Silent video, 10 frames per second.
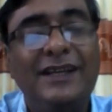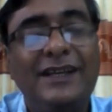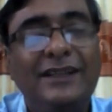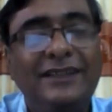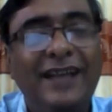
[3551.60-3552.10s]

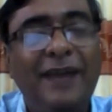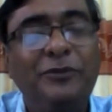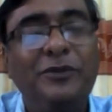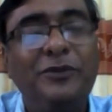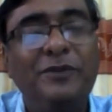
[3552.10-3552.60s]
They
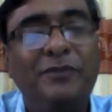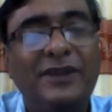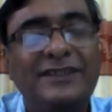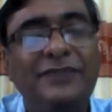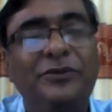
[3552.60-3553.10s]
have to be
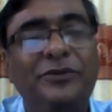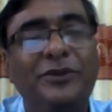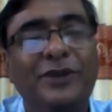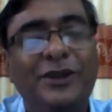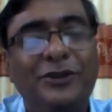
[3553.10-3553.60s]

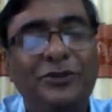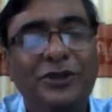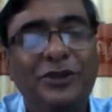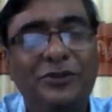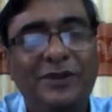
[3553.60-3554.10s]
merciful to
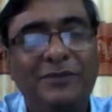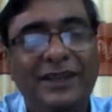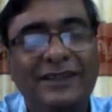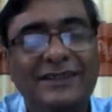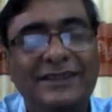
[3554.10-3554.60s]
human
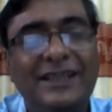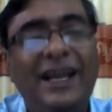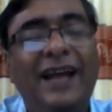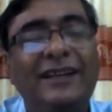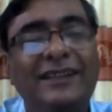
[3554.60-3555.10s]
beings,
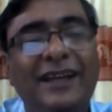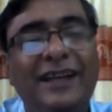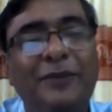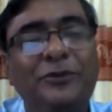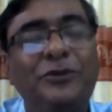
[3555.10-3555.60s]
and they
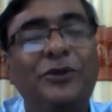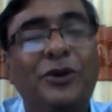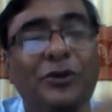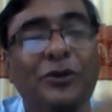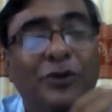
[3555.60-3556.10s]
have to
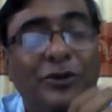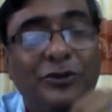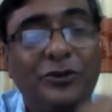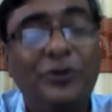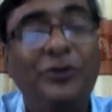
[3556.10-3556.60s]

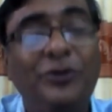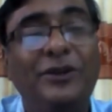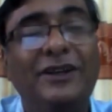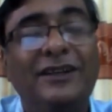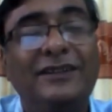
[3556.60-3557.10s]

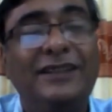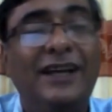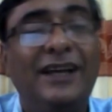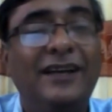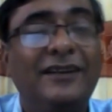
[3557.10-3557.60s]
control
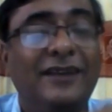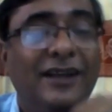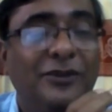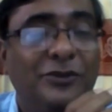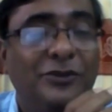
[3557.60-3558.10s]
their
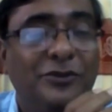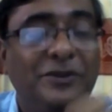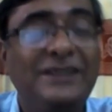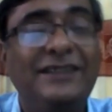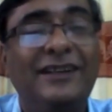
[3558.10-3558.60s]

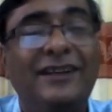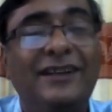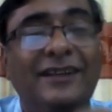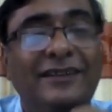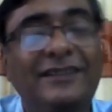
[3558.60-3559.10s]

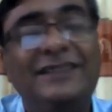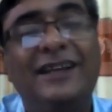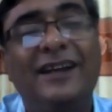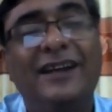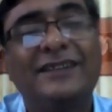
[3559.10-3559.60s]
physical
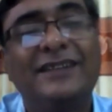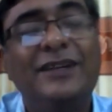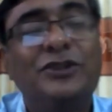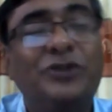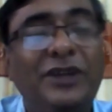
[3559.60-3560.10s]
desires.
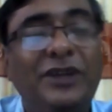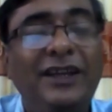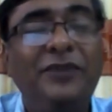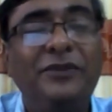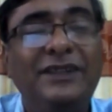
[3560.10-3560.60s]
So
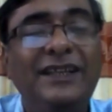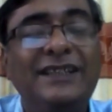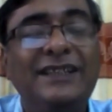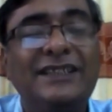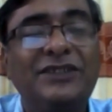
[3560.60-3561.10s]
if
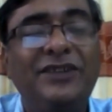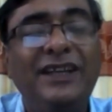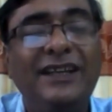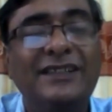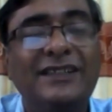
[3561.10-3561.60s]
these
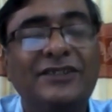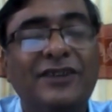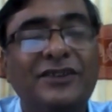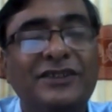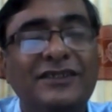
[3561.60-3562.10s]
three
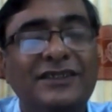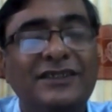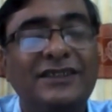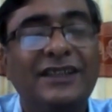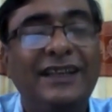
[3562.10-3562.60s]

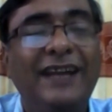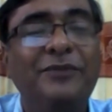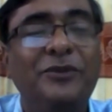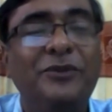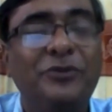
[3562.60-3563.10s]
instructions
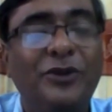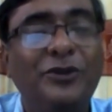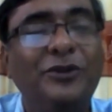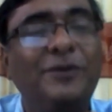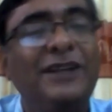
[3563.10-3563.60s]
can be
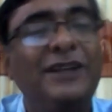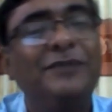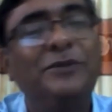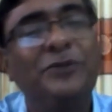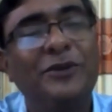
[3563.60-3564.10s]
followed by the
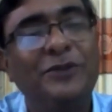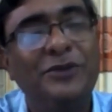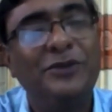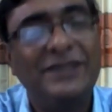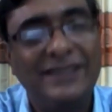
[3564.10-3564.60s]
people of the
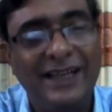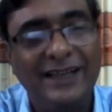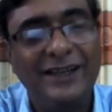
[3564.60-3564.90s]
Westland,